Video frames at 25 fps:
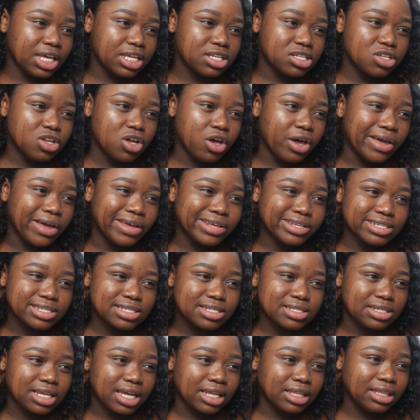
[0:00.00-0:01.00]
It's not
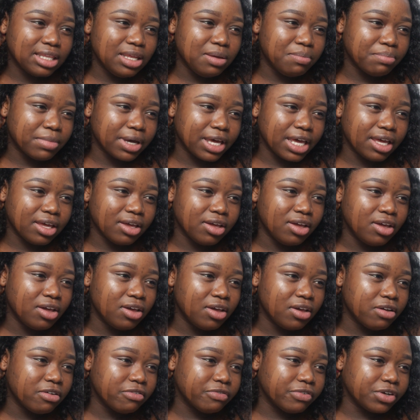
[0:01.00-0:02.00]
exactly my
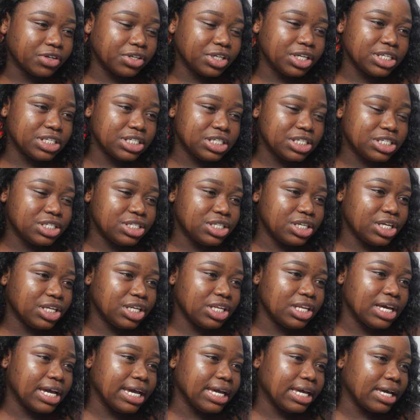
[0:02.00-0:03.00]
foundation
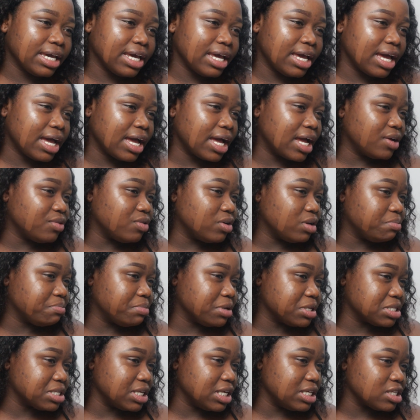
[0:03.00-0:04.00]
shade like
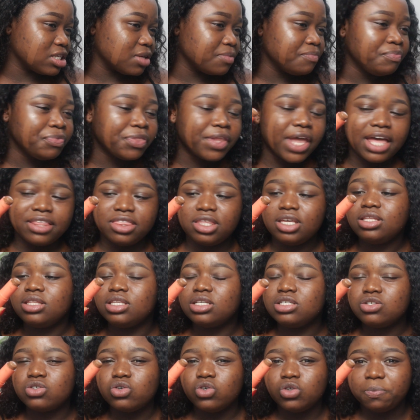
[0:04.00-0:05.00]
100%. I think
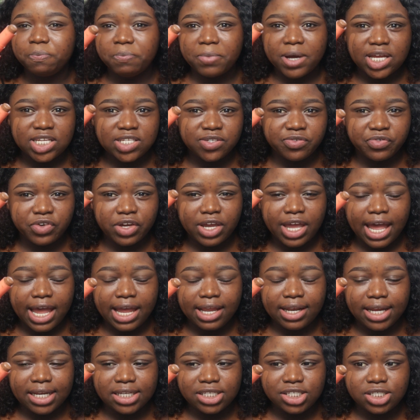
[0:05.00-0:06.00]
this could pass for a
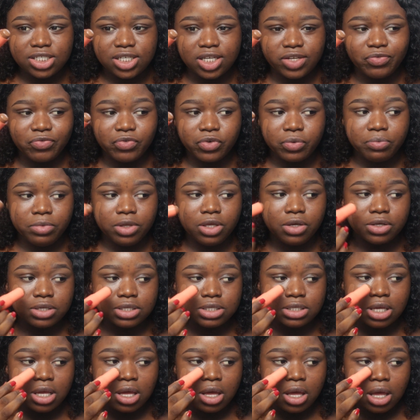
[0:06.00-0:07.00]
highlight shade for me,
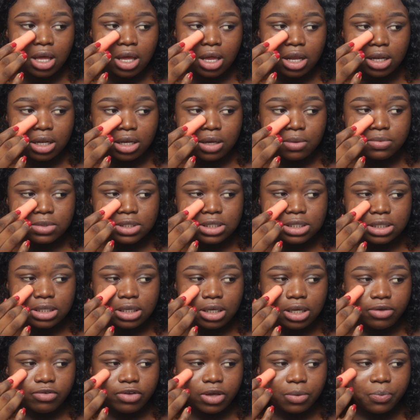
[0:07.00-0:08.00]
because let me see,
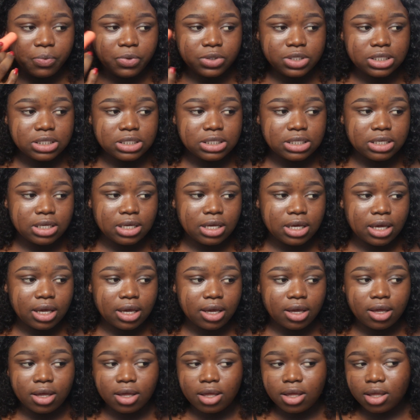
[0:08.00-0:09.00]
if I put it
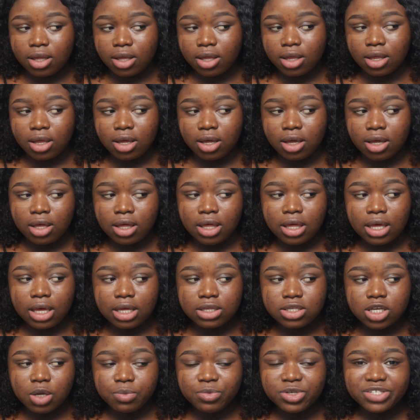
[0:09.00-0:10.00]
here,
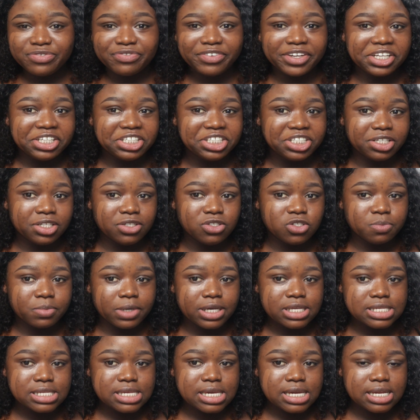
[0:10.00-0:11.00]
it's almost vanishing into
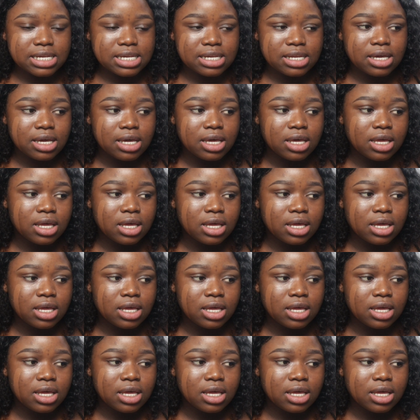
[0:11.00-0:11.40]
my skin.